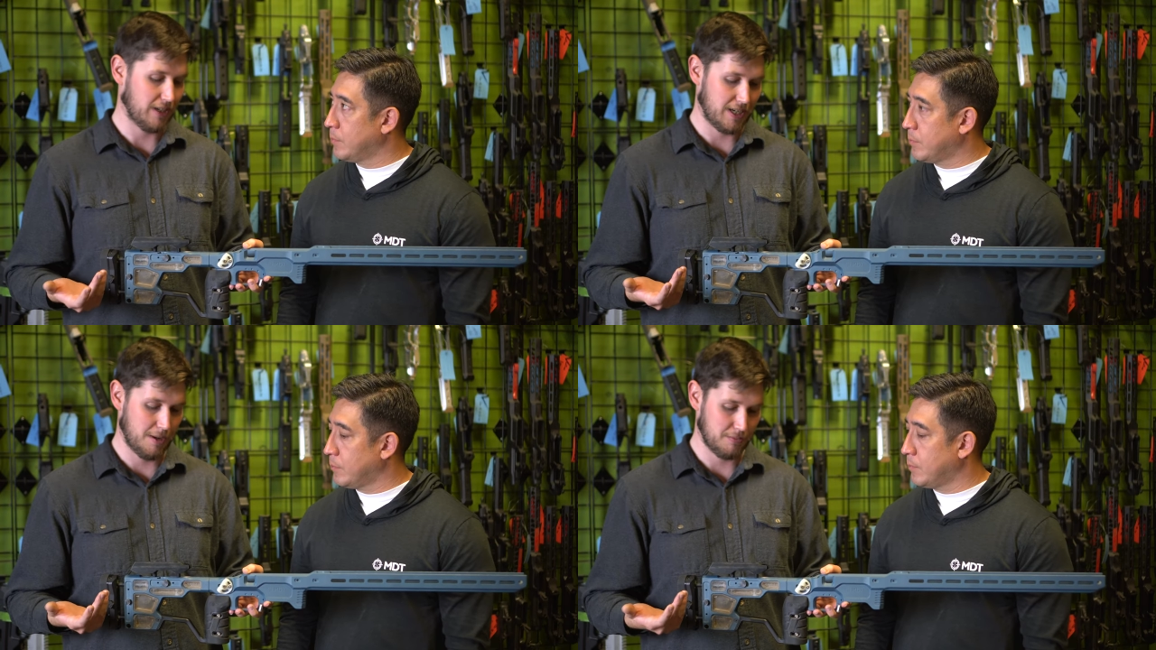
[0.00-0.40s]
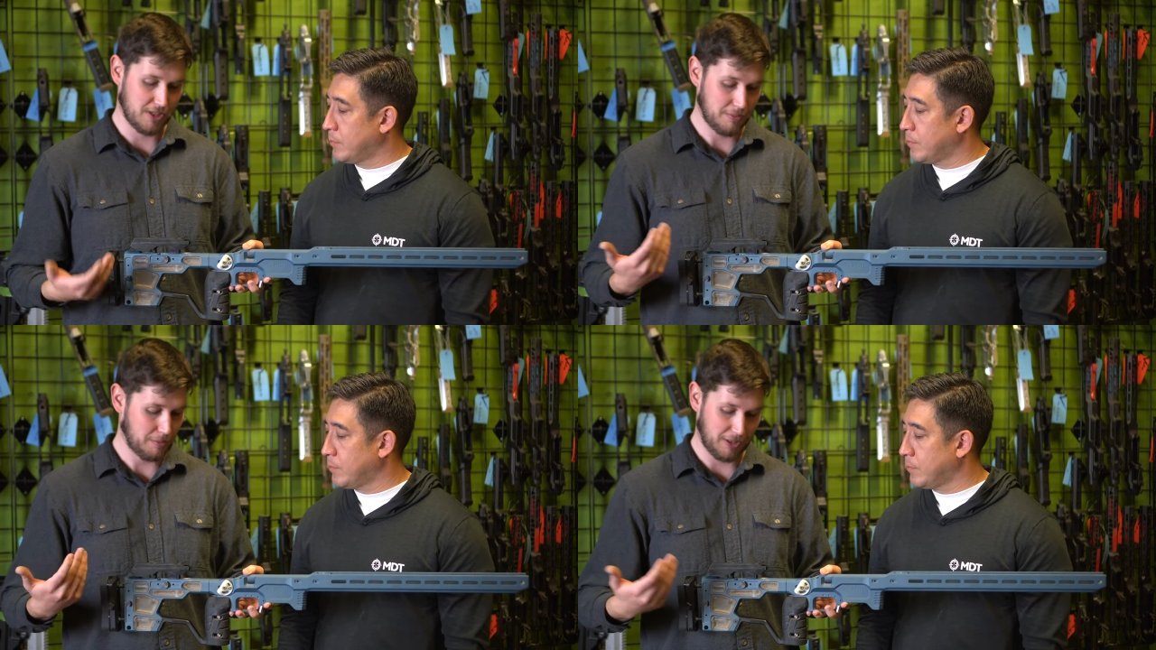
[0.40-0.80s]
Speaker 1: Um,
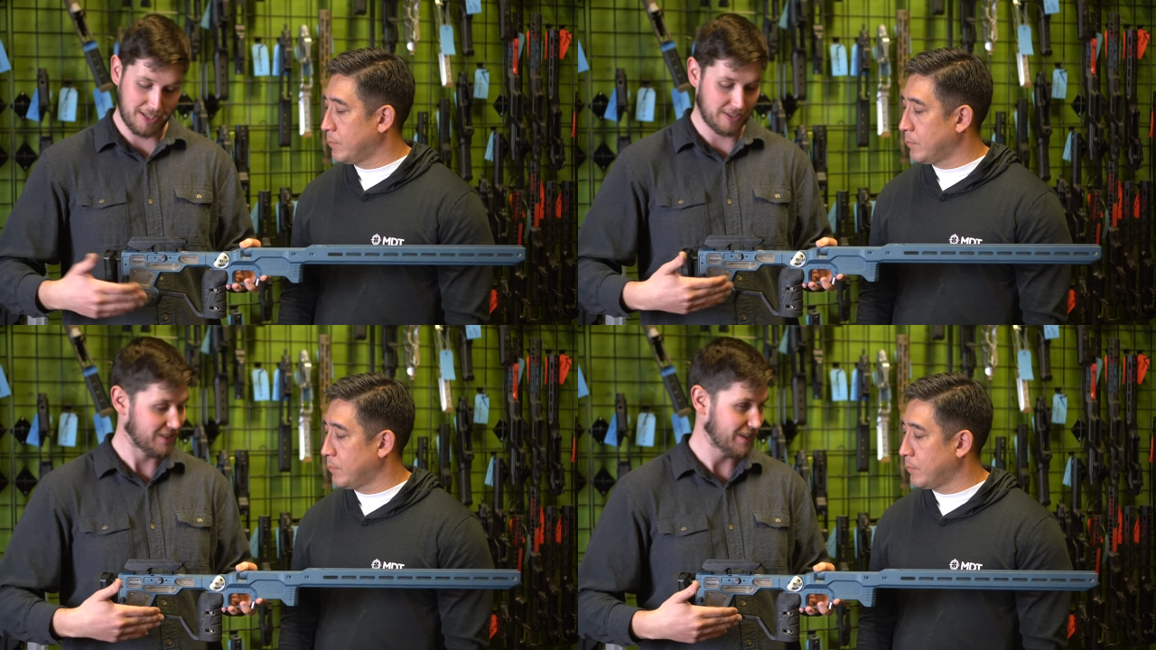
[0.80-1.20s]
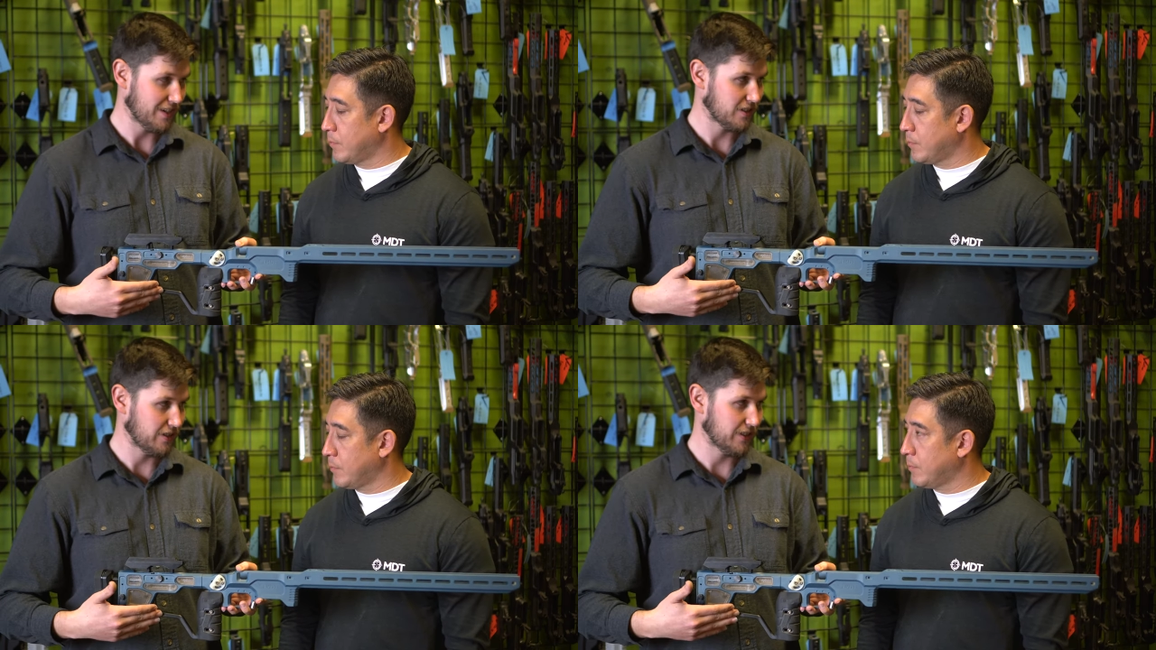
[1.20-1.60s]
some people hate the
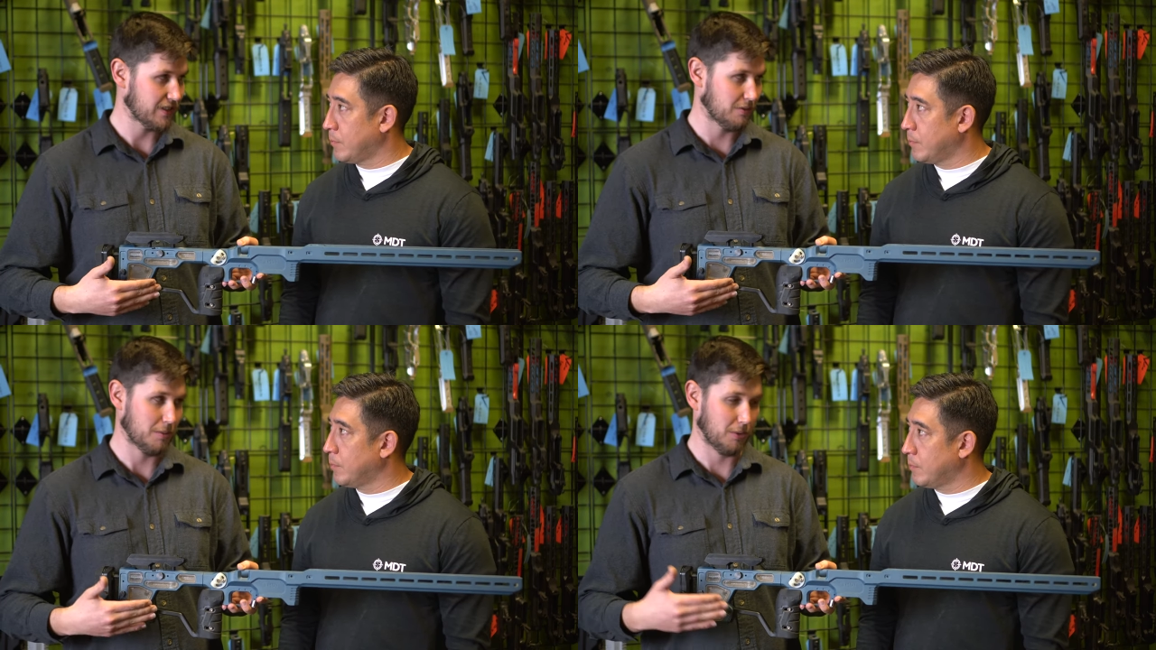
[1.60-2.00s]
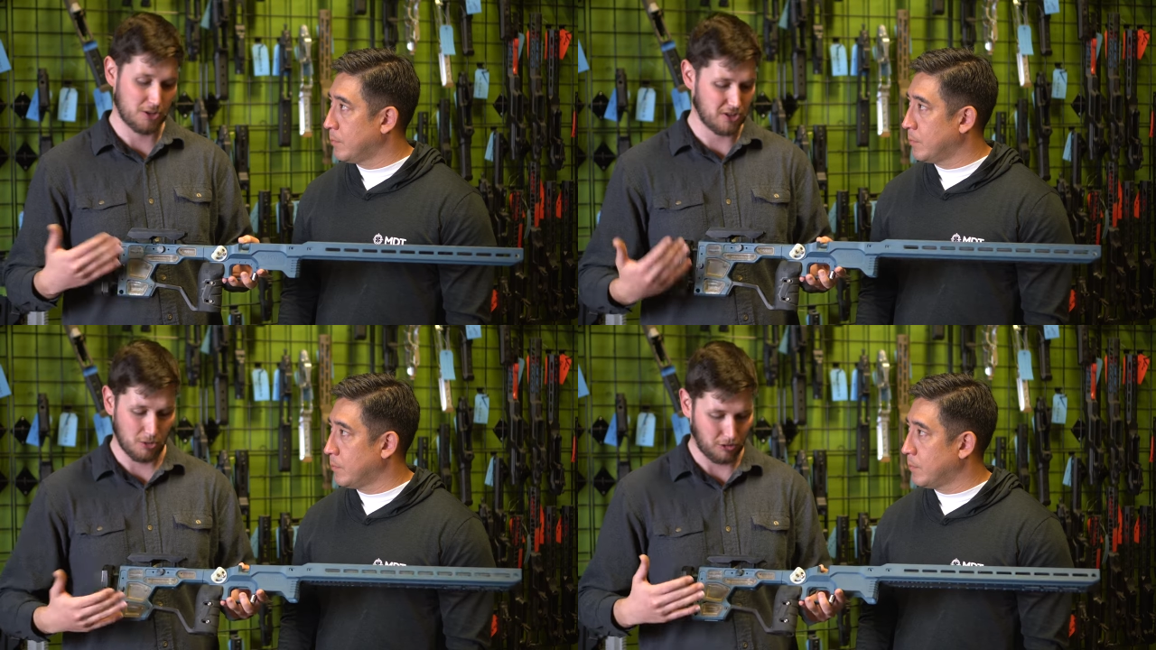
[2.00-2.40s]
aesthetics of it. Some people
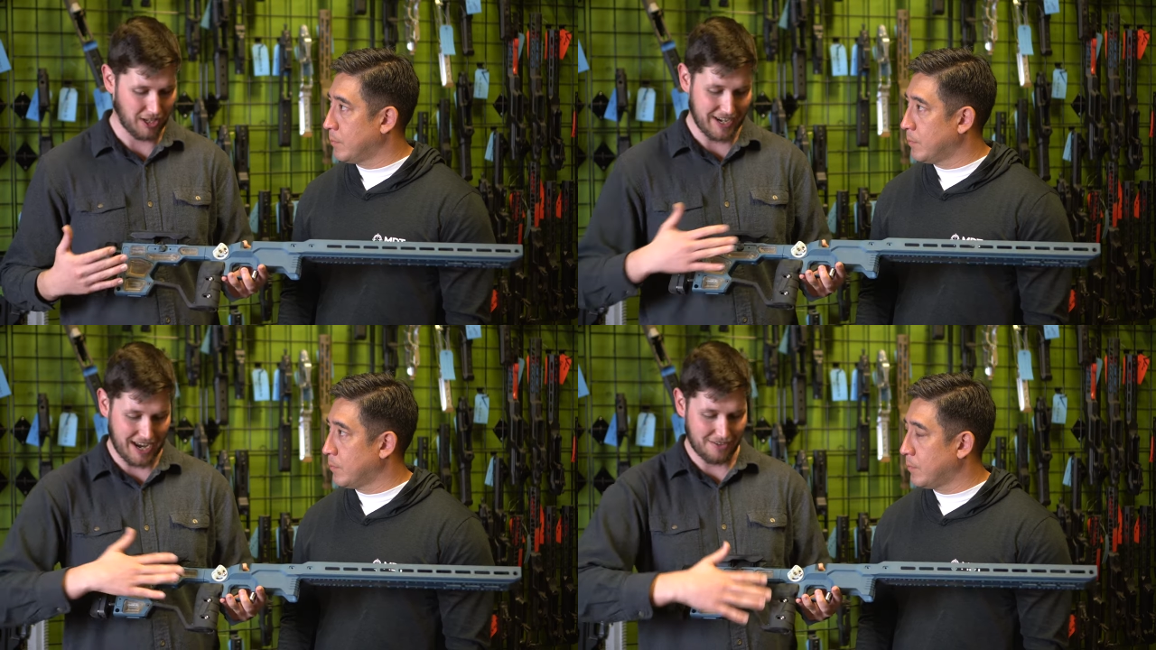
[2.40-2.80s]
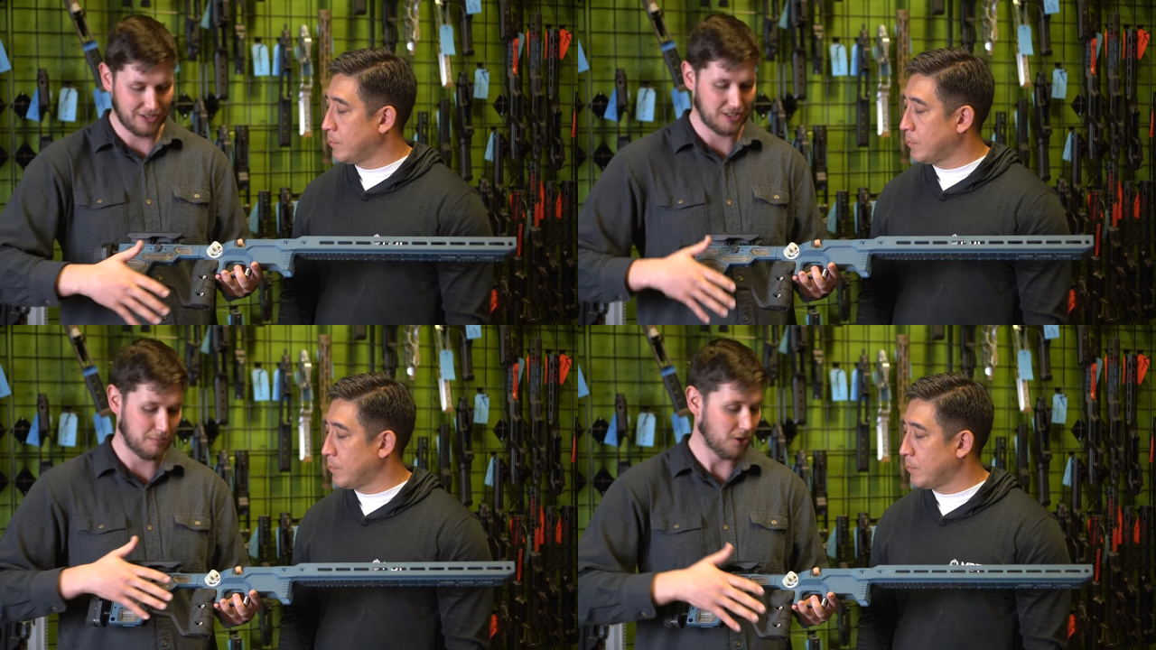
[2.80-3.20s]
just don't like
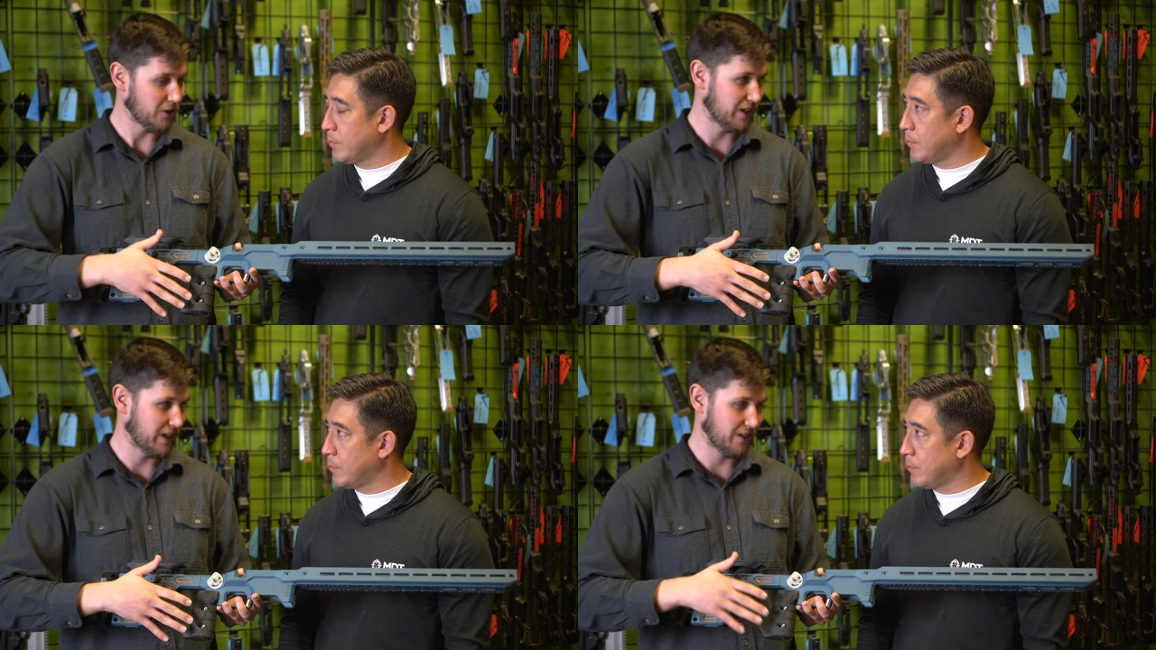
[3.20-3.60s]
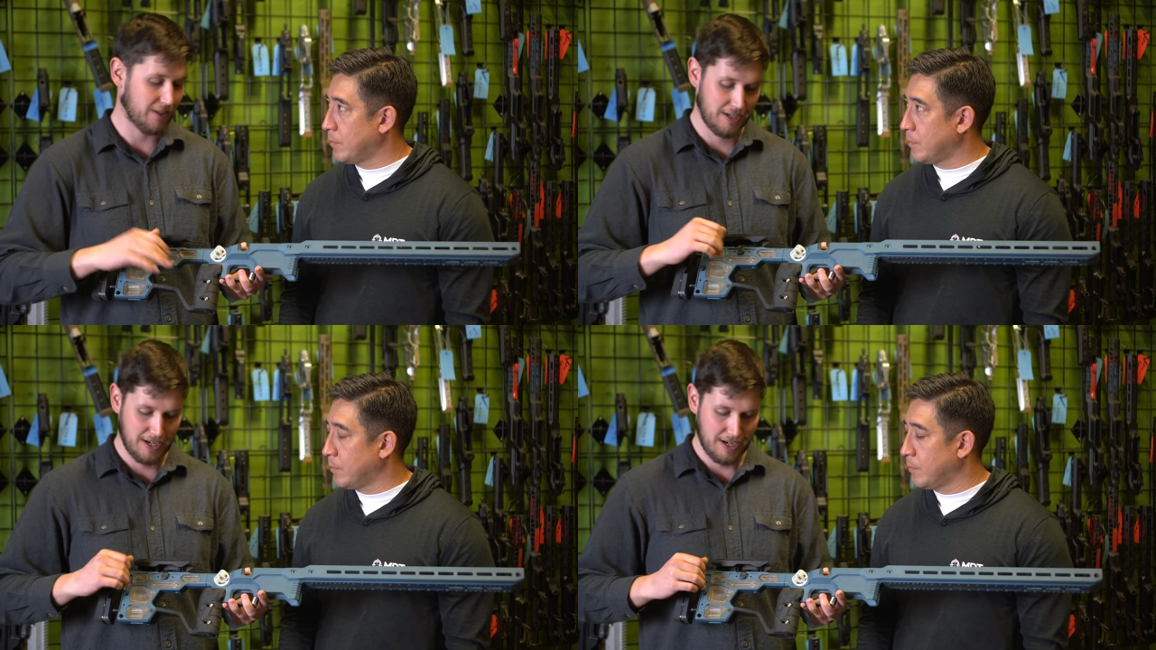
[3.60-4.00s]
having this bar in
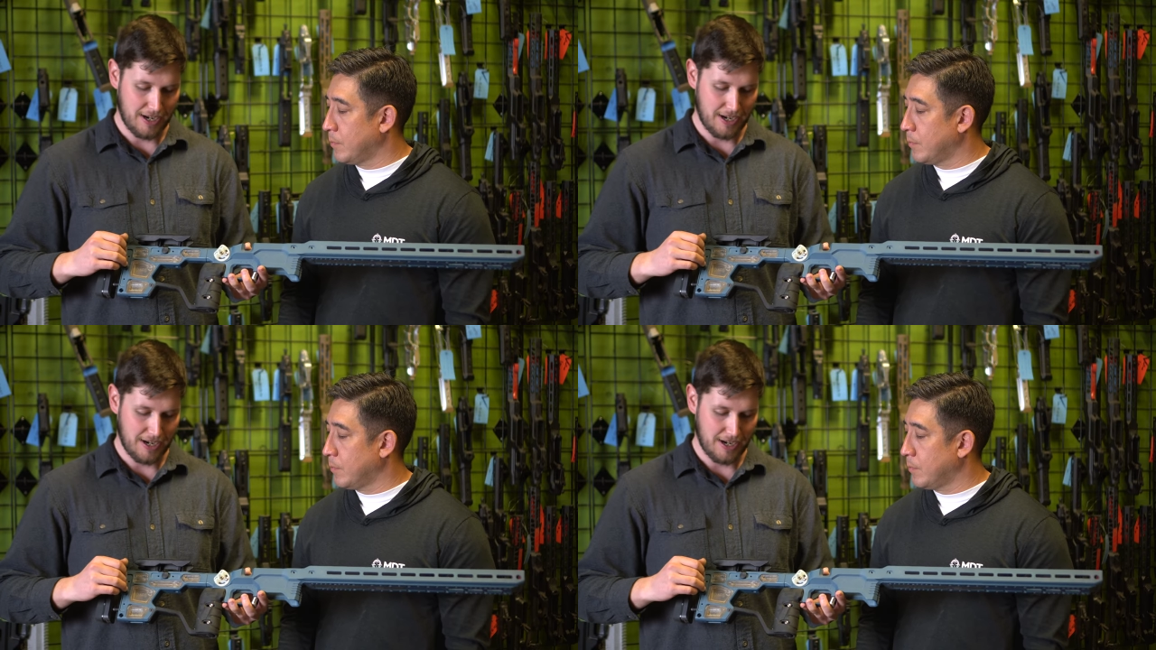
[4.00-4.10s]
here.